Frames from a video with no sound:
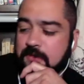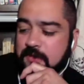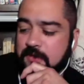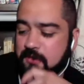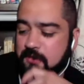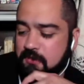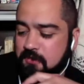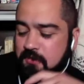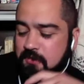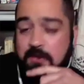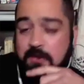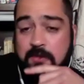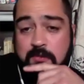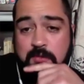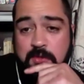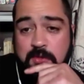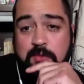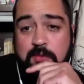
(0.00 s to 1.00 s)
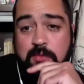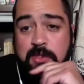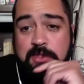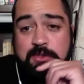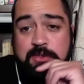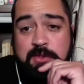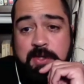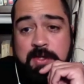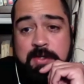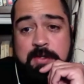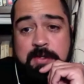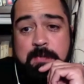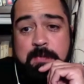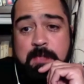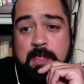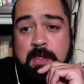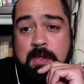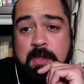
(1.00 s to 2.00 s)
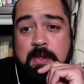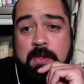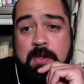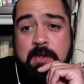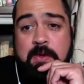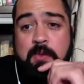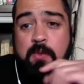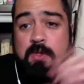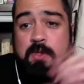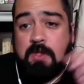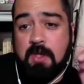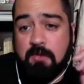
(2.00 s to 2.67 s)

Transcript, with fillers: this is a good good place to end it. Well, we, def-